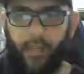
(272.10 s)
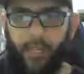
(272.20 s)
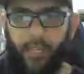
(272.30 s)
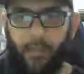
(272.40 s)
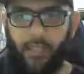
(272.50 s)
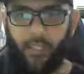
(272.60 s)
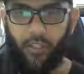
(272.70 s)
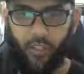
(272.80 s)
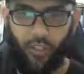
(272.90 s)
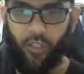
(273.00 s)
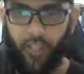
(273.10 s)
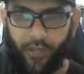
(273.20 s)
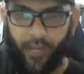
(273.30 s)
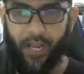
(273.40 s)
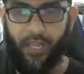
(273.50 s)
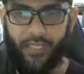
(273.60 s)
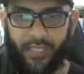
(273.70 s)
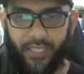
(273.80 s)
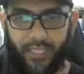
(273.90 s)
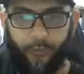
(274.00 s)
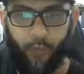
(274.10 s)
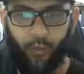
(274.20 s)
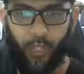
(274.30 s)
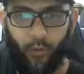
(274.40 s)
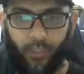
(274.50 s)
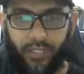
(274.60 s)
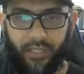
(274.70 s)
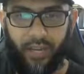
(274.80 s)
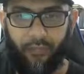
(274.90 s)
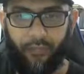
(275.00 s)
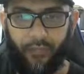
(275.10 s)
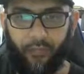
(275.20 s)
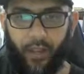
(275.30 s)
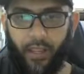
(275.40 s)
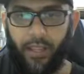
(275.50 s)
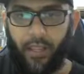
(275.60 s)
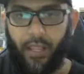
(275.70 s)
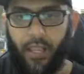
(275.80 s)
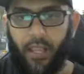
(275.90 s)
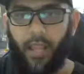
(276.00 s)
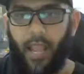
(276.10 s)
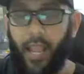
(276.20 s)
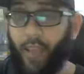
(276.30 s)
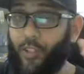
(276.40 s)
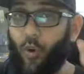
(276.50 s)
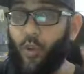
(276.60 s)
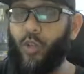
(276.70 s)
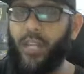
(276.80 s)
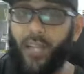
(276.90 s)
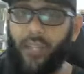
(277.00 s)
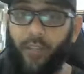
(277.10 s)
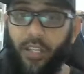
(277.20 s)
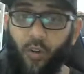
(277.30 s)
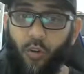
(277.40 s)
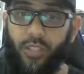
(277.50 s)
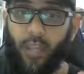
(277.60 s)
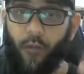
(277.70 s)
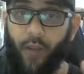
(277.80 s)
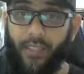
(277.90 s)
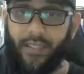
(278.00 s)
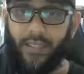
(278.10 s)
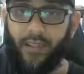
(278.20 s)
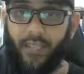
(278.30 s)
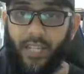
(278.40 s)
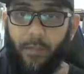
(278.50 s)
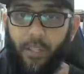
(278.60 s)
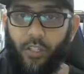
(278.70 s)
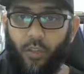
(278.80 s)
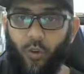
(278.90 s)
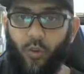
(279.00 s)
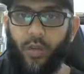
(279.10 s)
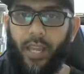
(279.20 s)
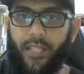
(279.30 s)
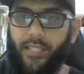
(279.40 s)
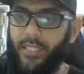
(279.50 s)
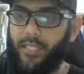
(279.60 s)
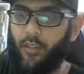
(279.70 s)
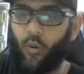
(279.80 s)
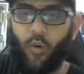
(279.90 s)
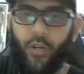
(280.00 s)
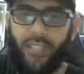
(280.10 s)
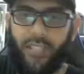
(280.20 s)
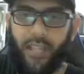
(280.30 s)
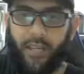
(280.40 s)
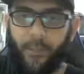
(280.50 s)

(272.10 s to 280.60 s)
imagine, just to give you an idea, see this 4,355. I have shown you in other videos of other service. Let me show you just logo design.